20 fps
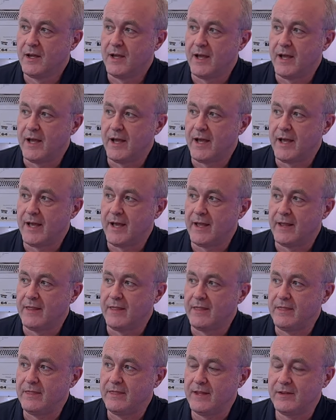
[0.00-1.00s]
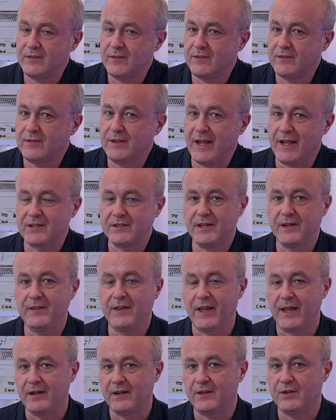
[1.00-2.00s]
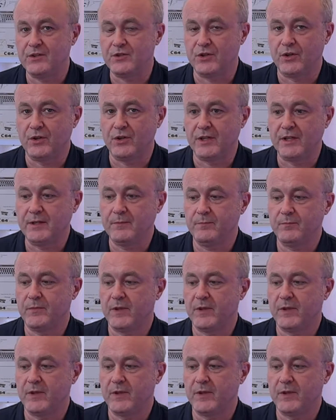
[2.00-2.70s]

Uh, this isn't actually the end of the journey.